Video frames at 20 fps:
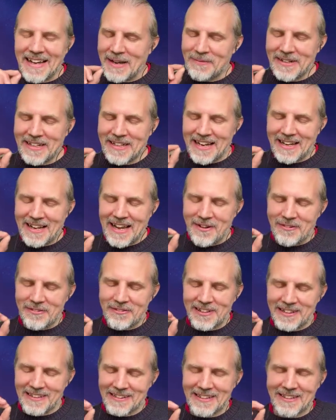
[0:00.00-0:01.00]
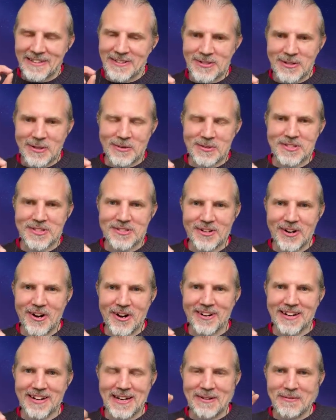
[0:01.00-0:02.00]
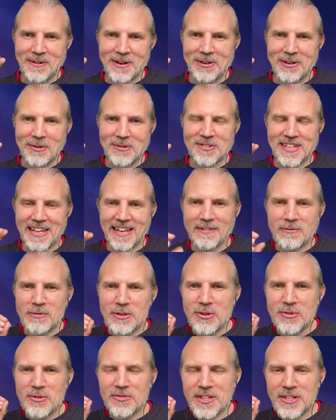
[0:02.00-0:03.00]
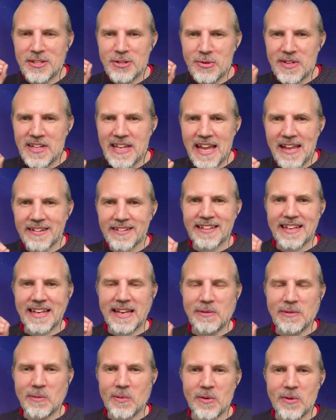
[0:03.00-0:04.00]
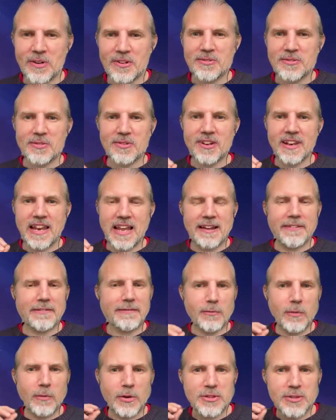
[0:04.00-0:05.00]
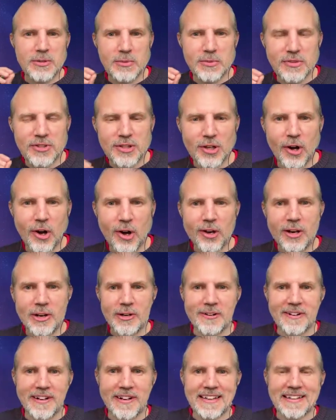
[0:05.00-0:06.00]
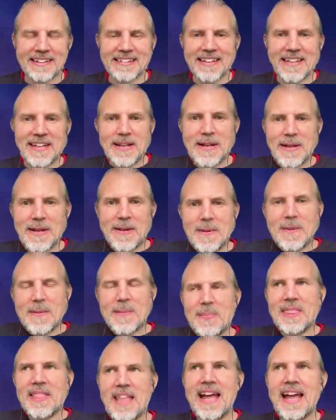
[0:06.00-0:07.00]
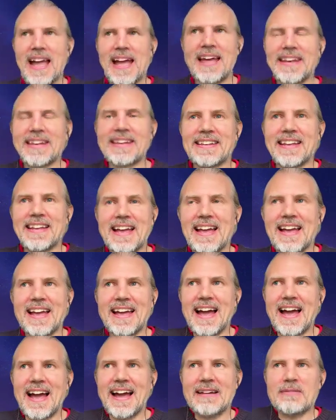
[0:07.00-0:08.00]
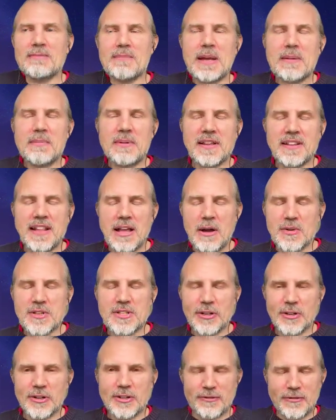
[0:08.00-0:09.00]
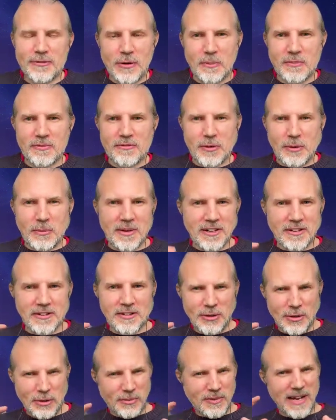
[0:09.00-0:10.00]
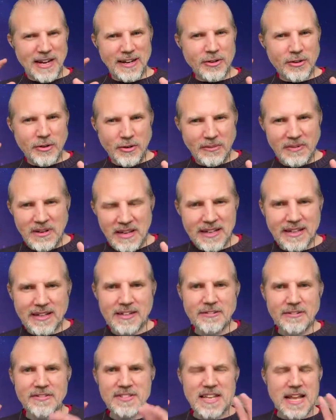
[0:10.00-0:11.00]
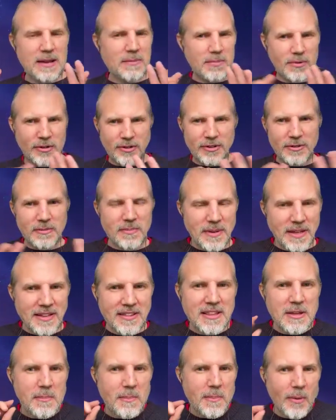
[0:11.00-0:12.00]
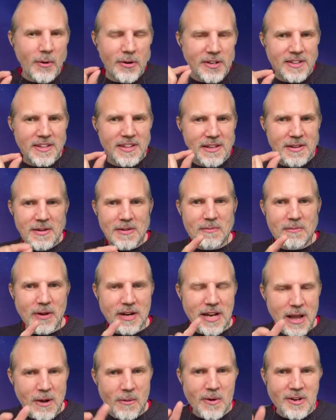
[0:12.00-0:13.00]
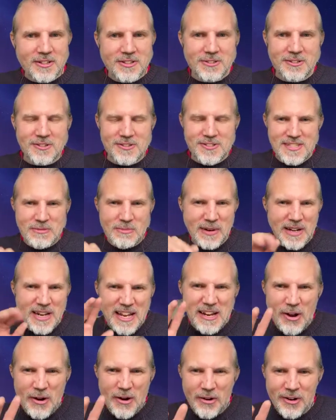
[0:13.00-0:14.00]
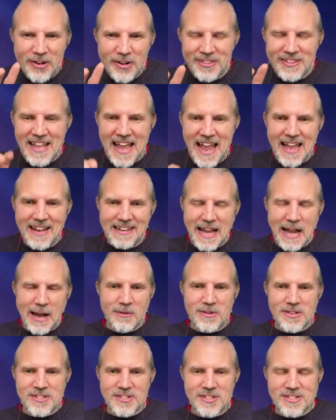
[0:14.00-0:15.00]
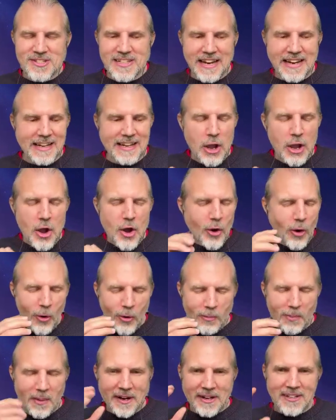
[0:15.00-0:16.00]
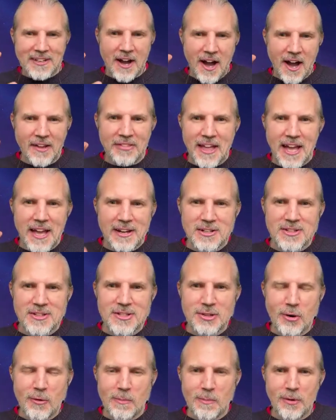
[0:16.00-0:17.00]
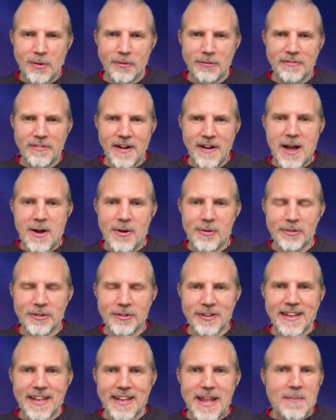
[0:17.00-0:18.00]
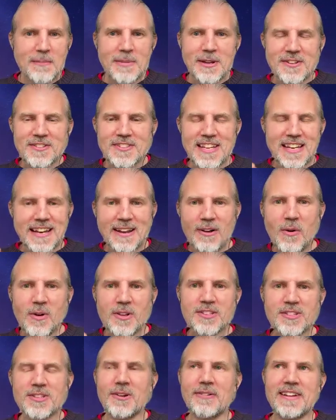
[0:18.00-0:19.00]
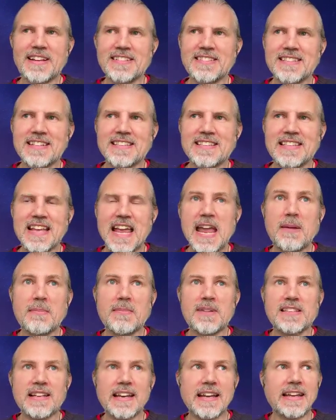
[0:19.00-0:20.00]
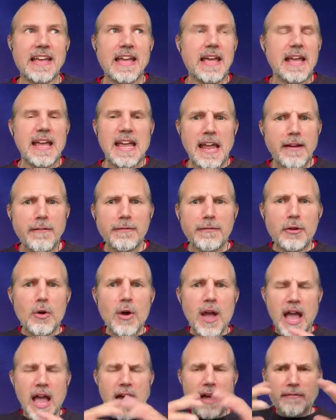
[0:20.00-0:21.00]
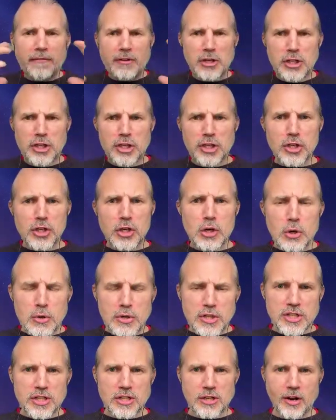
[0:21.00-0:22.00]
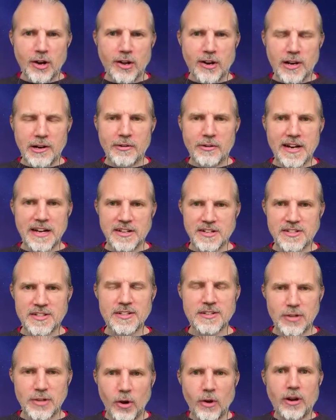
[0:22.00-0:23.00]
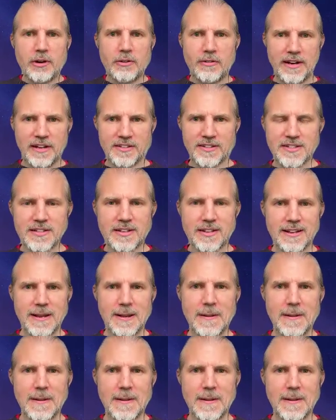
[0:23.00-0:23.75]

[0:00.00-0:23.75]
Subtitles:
I mean, I felt it so strongly when you said you get inward to life what you tolerate. And I maybe that was looked from a, I don't know, negative standpoint. But the point, what I wanted to see when I heard that, I was just like, oh my God, that is so profound. Because it also is the same as, like, if you have a huge tolerance,